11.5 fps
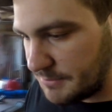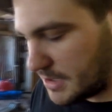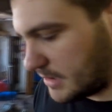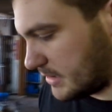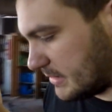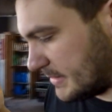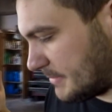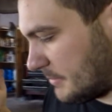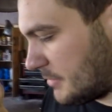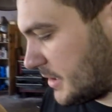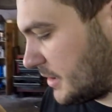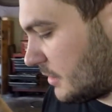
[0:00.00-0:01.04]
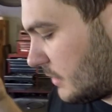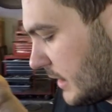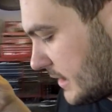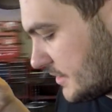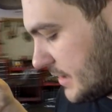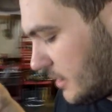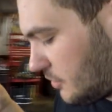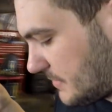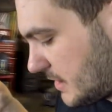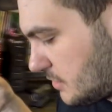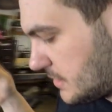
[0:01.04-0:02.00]
because my buddy Kurt actually helped
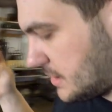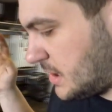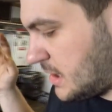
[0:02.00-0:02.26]
me out